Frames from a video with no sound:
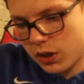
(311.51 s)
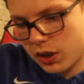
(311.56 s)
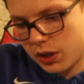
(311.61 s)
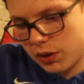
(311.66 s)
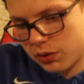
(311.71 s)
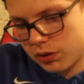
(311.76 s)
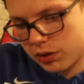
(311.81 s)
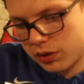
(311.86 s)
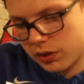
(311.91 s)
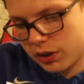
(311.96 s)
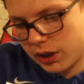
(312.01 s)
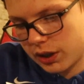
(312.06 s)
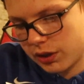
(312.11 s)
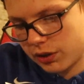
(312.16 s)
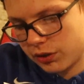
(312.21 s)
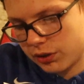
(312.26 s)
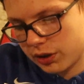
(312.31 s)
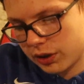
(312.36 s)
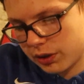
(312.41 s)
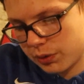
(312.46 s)
let's just take a
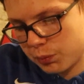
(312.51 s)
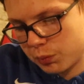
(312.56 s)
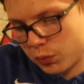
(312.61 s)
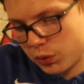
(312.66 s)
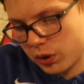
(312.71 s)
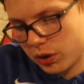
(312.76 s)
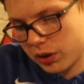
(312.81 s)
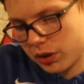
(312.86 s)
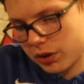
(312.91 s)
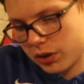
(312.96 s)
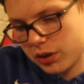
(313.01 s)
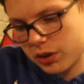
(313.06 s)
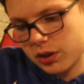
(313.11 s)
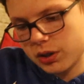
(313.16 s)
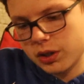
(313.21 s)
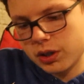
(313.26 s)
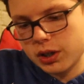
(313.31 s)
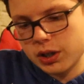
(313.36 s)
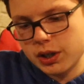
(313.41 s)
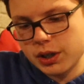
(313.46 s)
look more
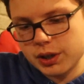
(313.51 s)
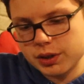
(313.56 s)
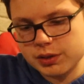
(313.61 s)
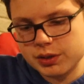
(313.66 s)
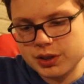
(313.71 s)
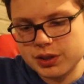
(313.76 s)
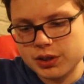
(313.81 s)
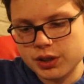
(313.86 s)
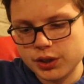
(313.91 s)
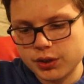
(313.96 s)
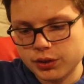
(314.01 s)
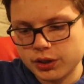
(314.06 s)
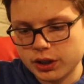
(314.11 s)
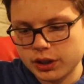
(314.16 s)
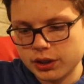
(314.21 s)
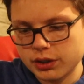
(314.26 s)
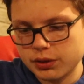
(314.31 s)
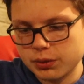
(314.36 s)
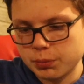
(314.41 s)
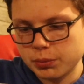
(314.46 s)
details on
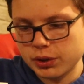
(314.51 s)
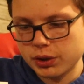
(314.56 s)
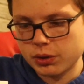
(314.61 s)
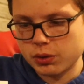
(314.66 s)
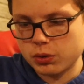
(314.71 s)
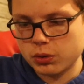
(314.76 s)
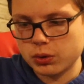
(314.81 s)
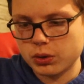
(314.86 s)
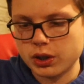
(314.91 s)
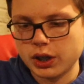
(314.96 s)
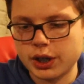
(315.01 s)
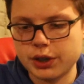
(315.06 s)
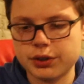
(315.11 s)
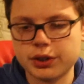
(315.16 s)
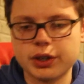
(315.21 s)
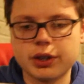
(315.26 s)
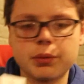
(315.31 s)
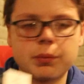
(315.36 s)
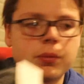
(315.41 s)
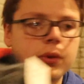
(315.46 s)
these. Pretty cool. I
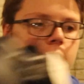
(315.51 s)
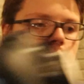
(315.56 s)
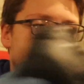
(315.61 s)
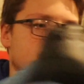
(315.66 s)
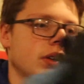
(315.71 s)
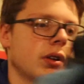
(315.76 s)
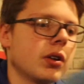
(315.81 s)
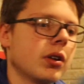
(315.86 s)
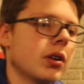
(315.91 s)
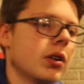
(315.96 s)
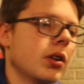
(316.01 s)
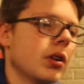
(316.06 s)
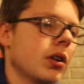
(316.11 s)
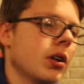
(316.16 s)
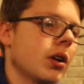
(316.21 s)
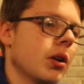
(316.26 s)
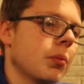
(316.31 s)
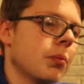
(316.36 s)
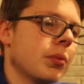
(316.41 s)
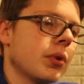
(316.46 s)
like them.
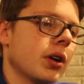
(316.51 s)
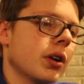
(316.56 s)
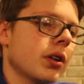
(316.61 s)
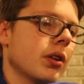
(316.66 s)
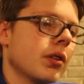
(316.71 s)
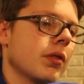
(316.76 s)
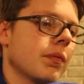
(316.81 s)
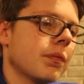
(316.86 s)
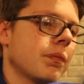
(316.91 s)
But